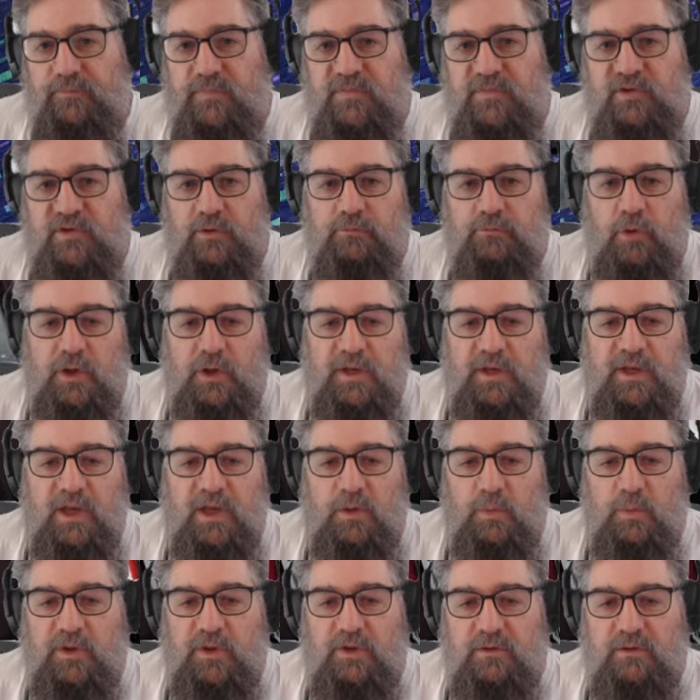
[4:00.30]
So right
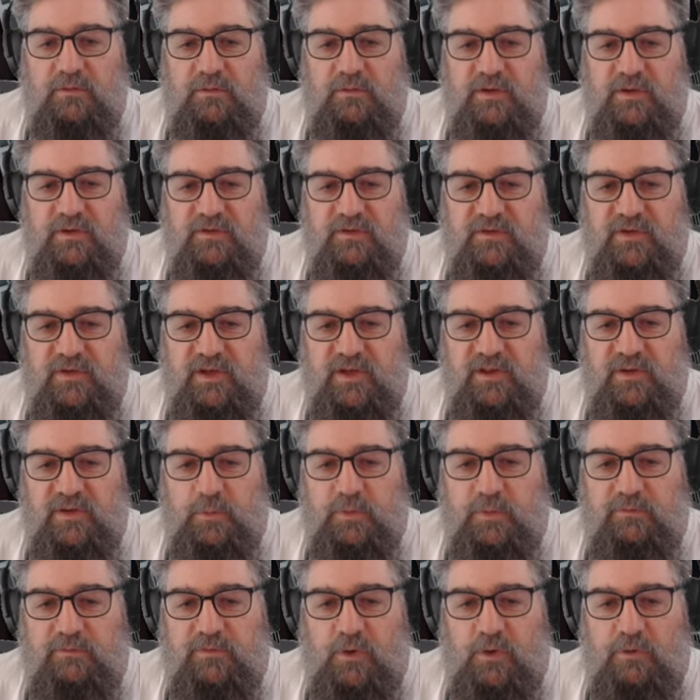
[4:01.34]
now we can see that
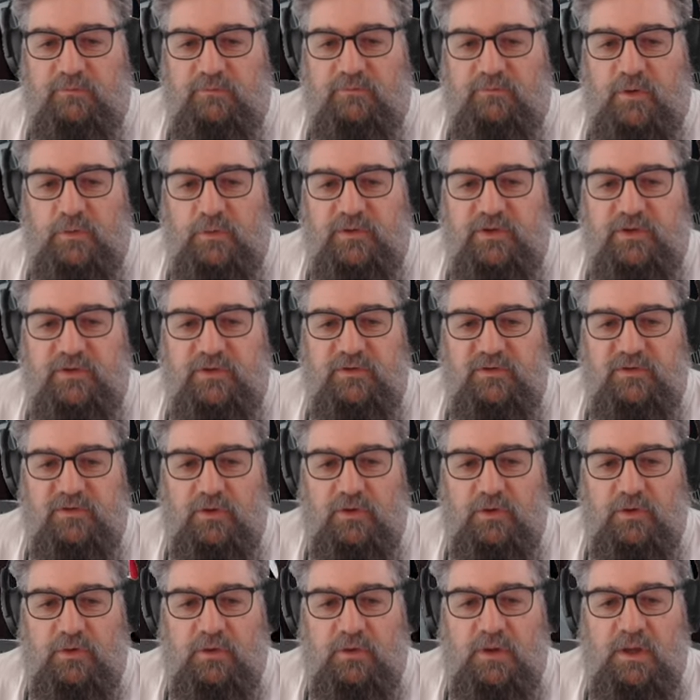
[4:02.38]
we've got voltage,
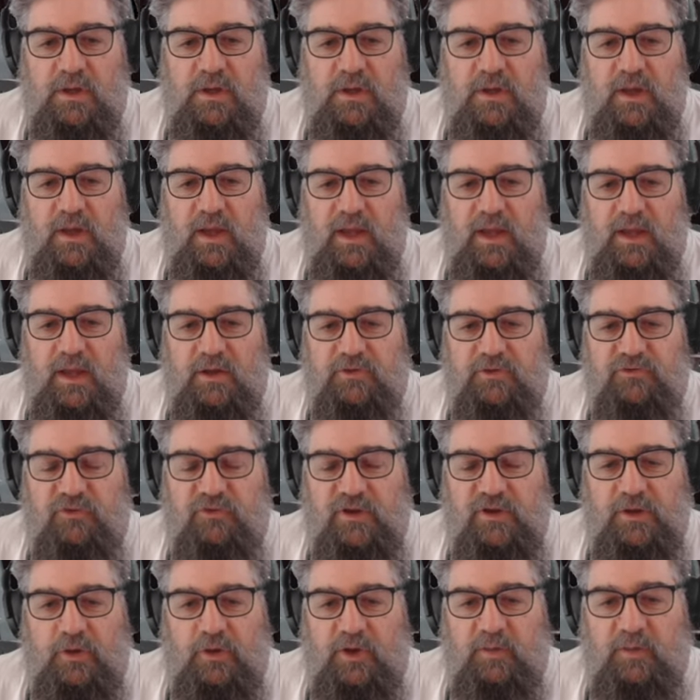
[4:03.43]
so our
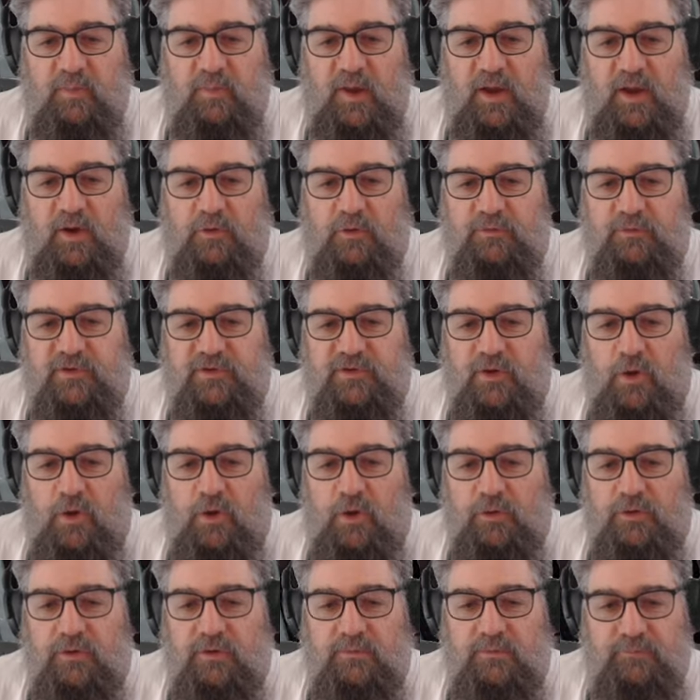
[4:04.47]
train line power is
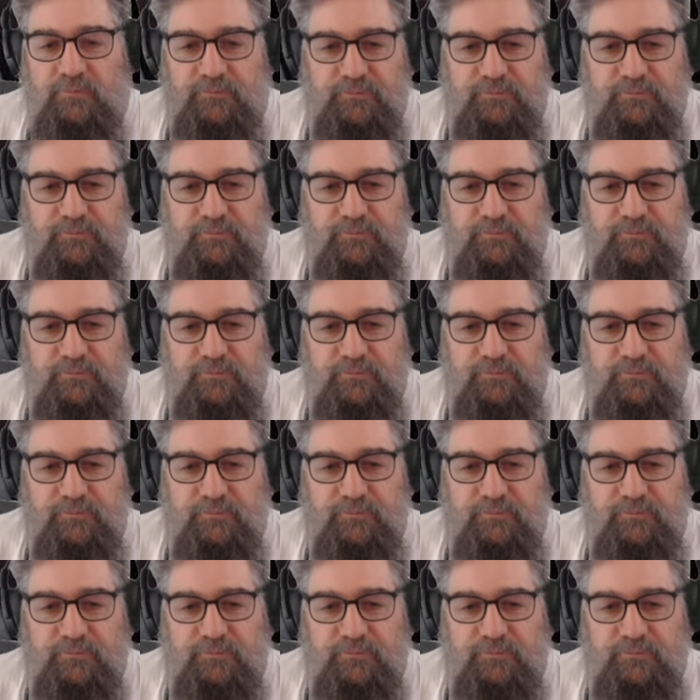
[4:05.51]
on.